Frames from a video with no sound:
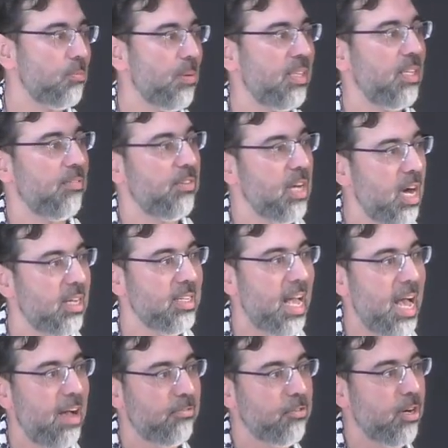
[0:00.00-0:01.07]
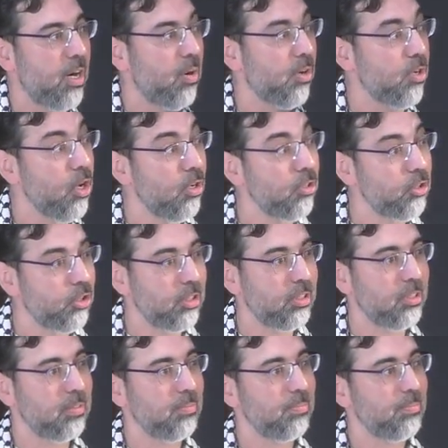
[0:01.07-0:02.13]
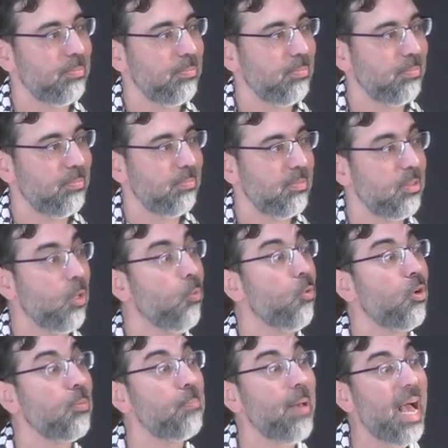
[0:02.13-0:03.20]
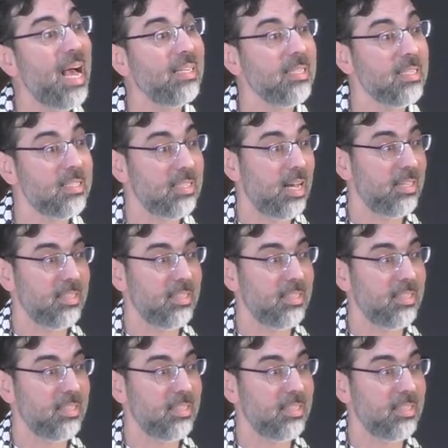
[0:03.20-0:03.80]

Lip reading: but they've gone after our culture, the word Palestine